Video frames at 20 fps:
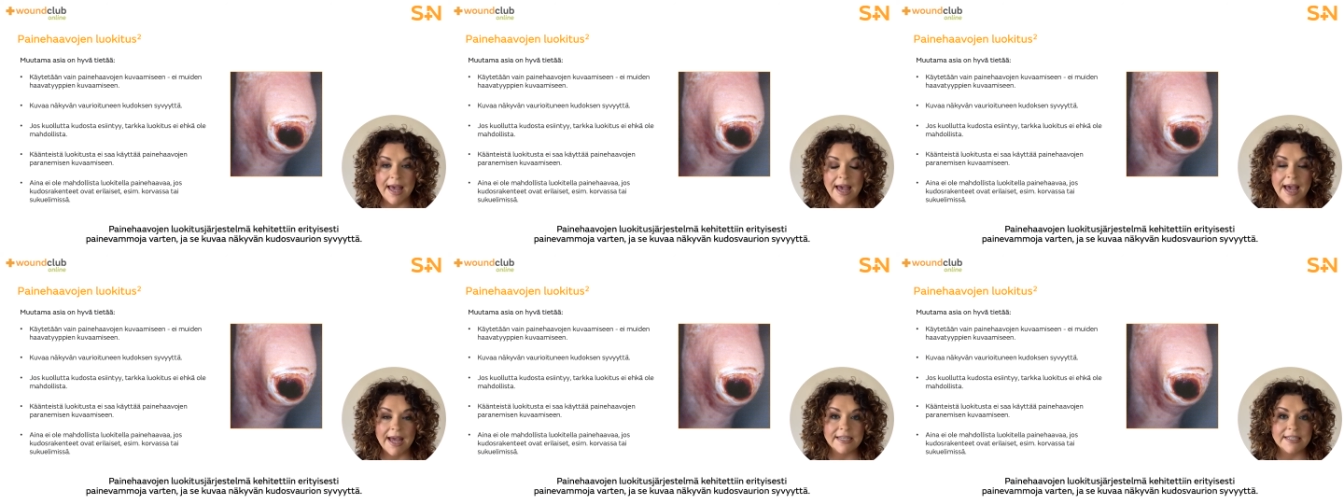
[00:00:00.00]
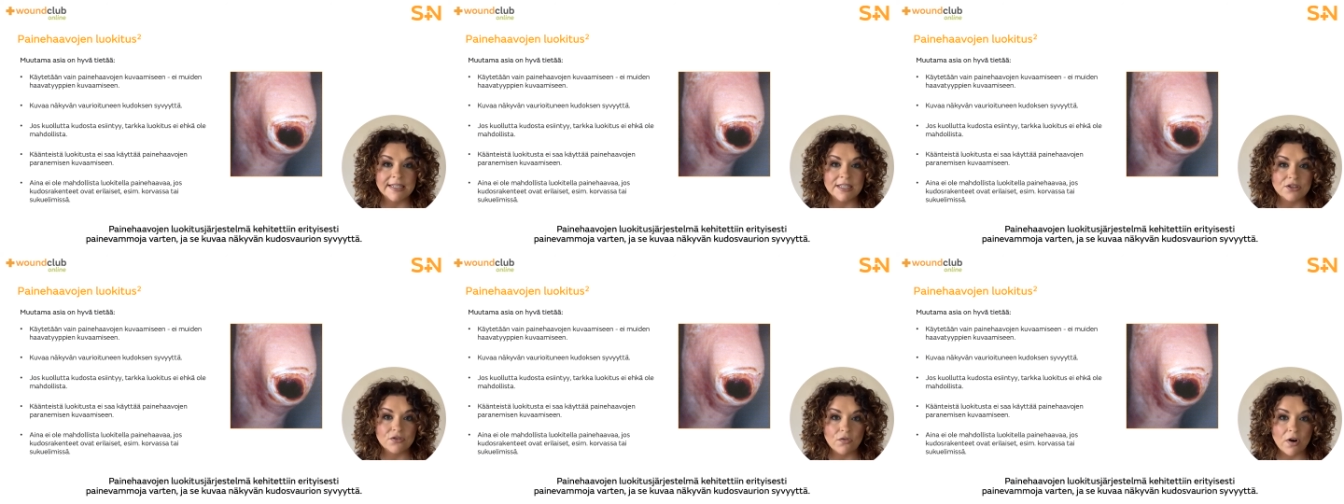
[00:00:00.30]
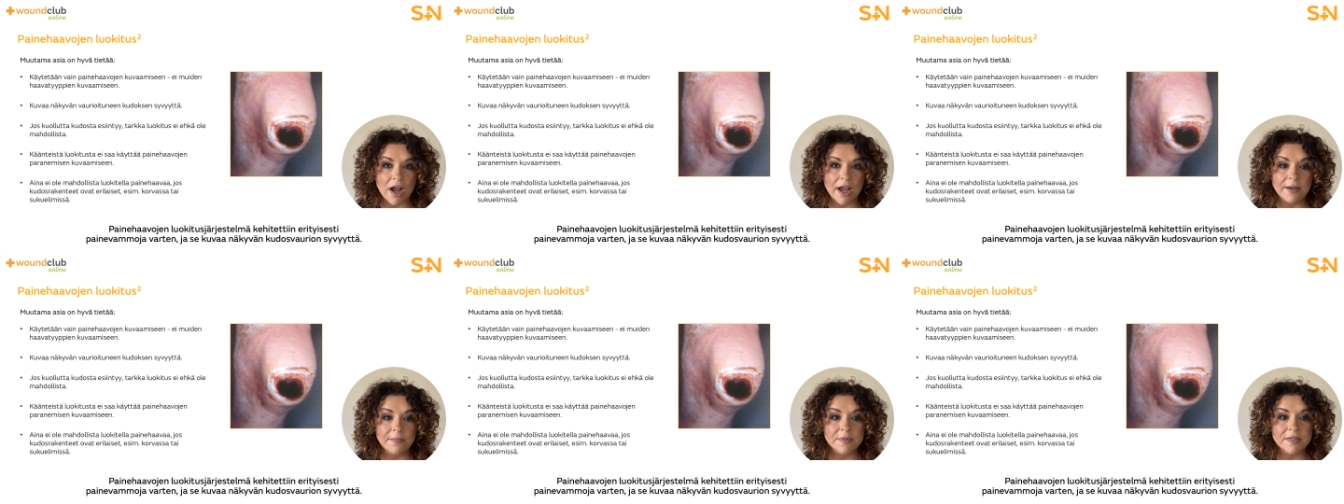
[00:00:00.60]
and
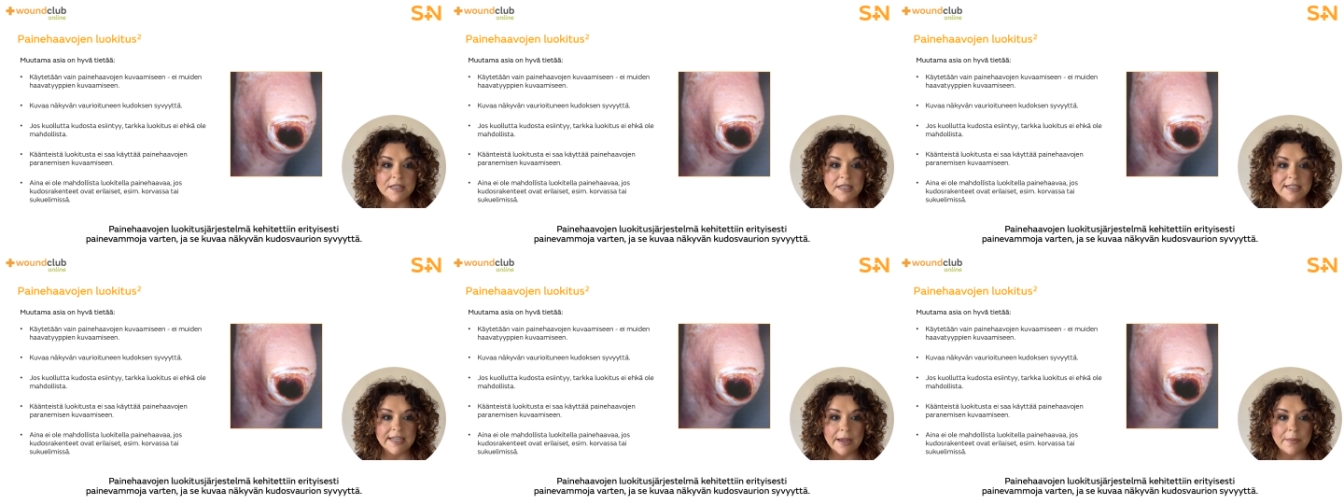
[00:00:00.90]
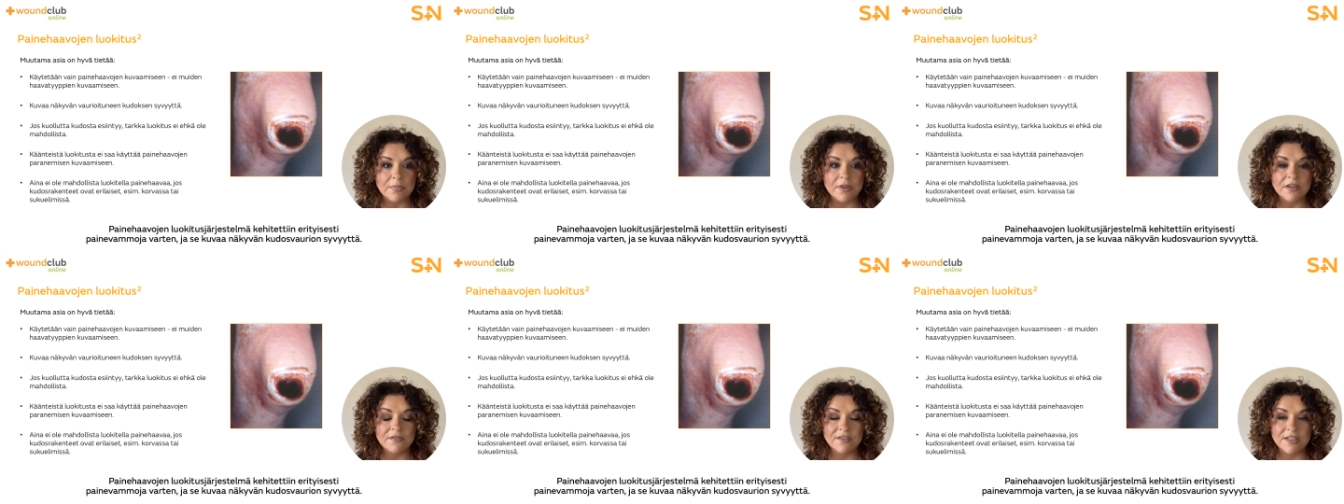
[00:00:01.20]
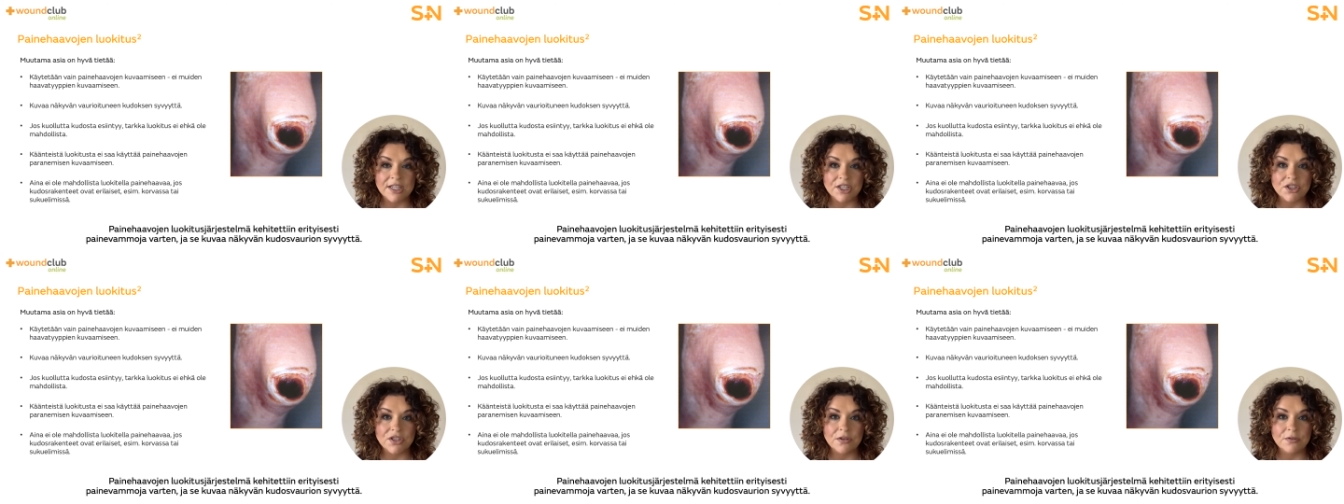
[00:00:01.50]
describes the depth of
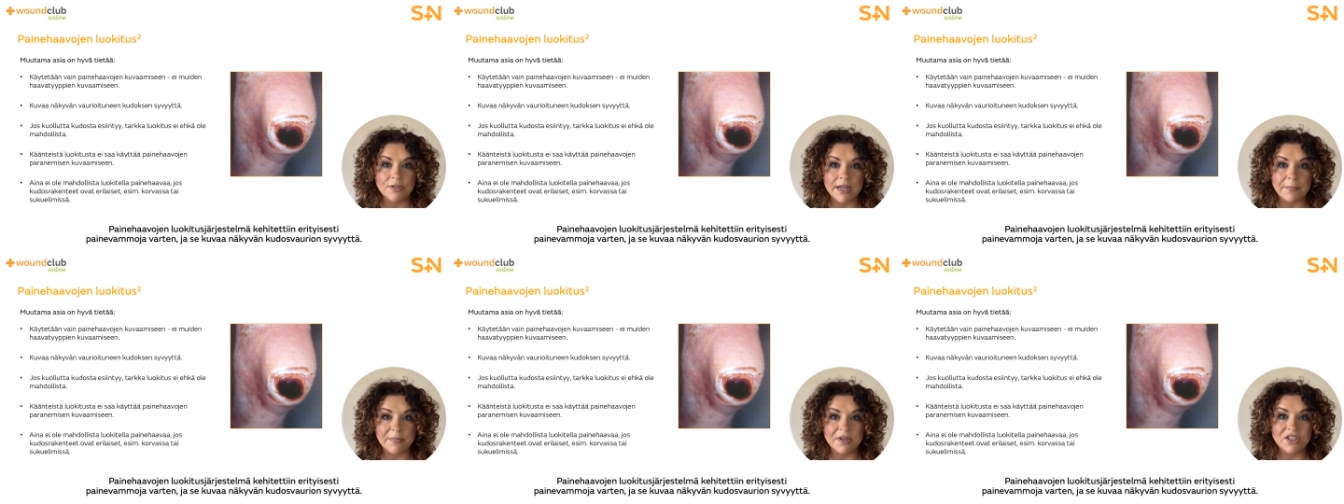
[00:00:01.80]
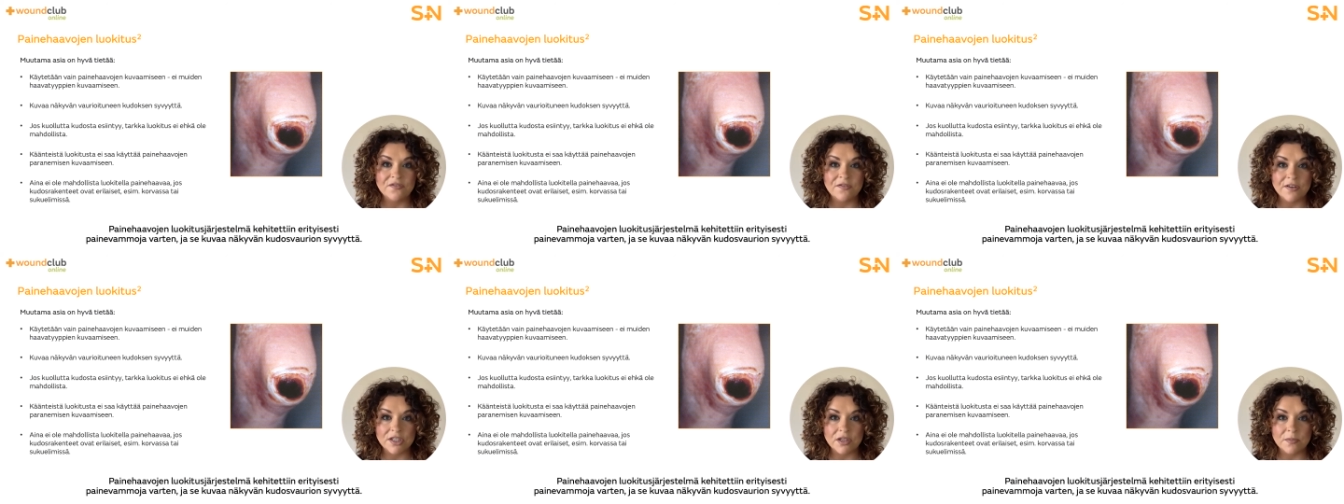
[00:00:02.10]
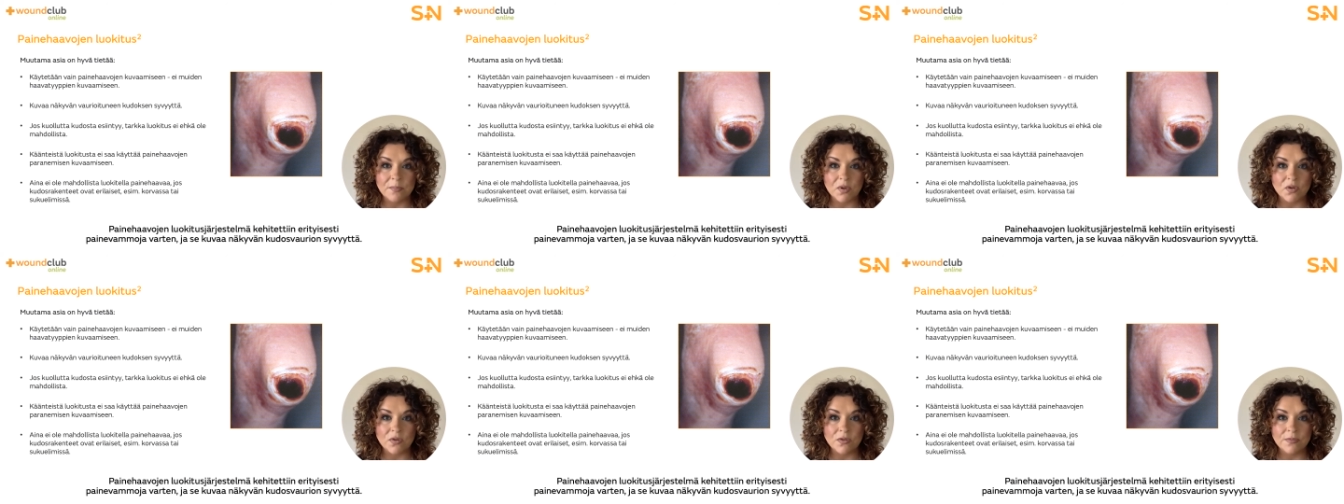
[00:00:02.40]
tissue damage
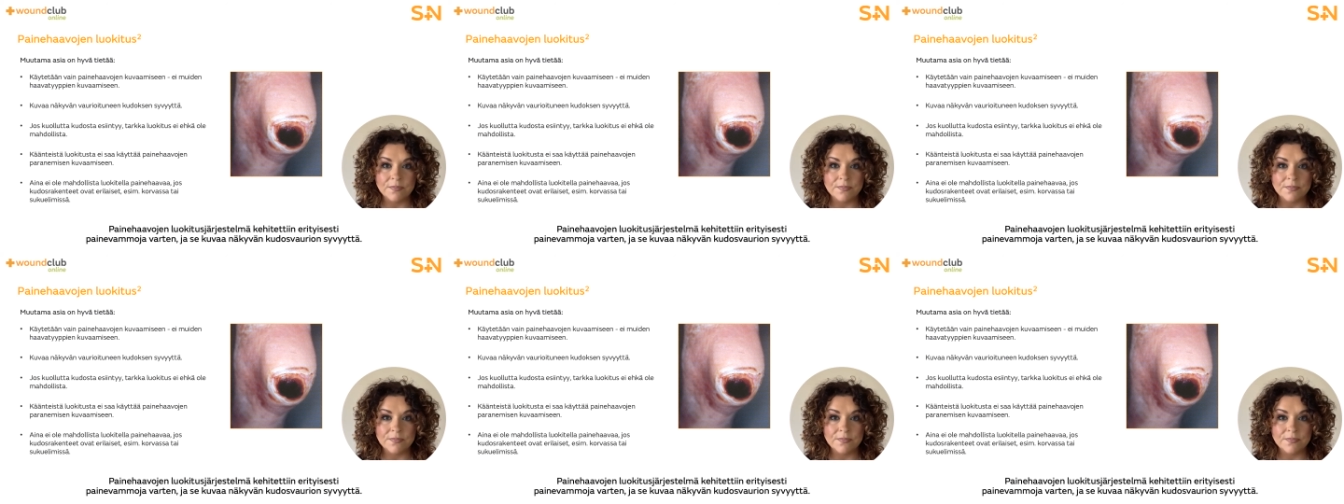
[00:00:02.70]
visible.